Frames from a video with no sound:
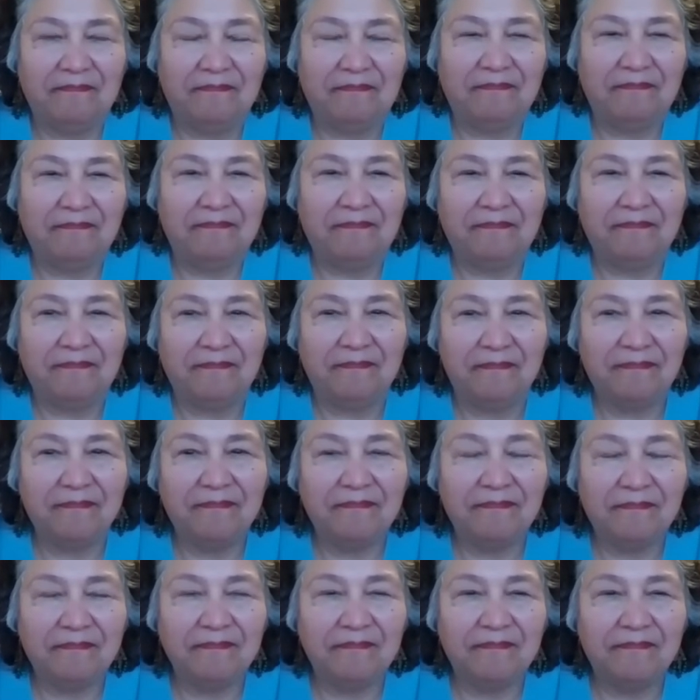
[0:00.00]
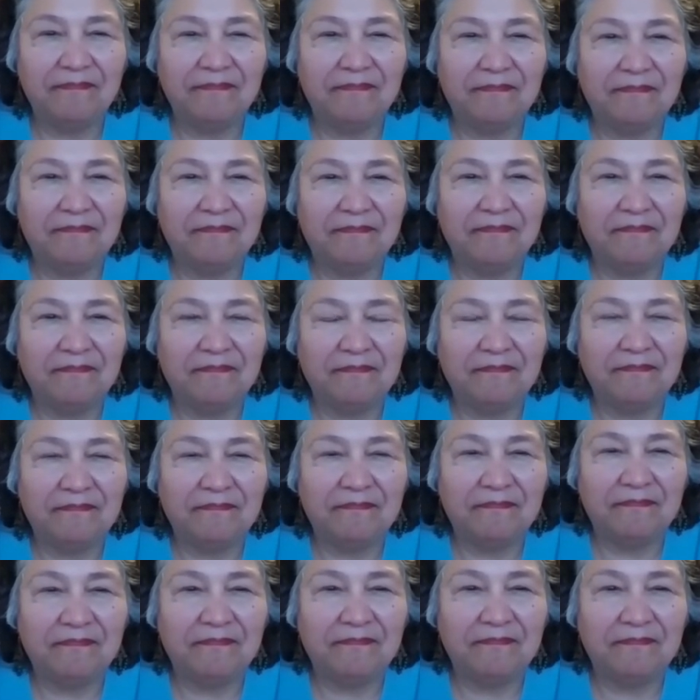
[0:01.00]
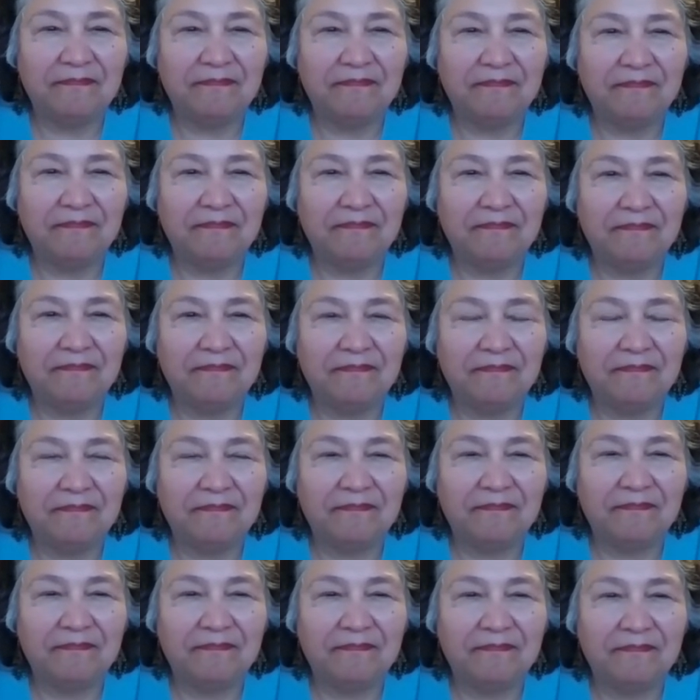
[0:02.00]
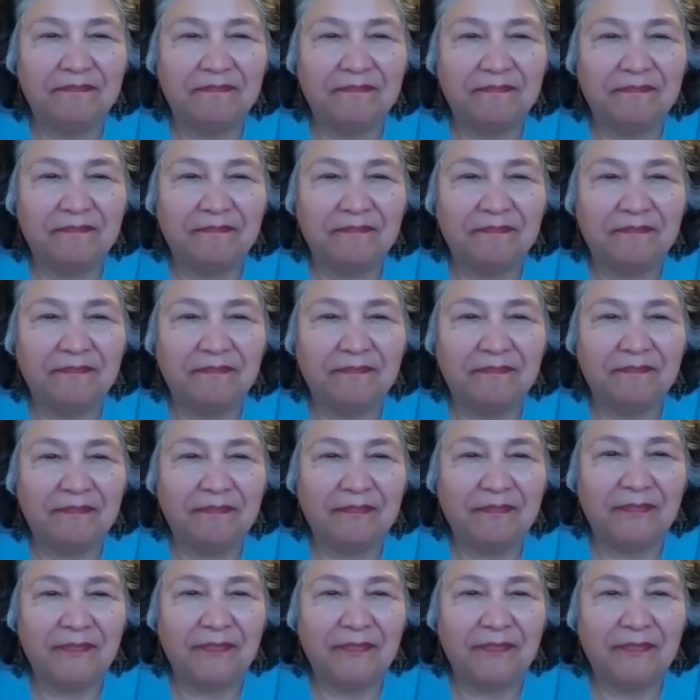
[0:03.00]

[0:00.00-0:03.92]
No words are spoken by the person on screen.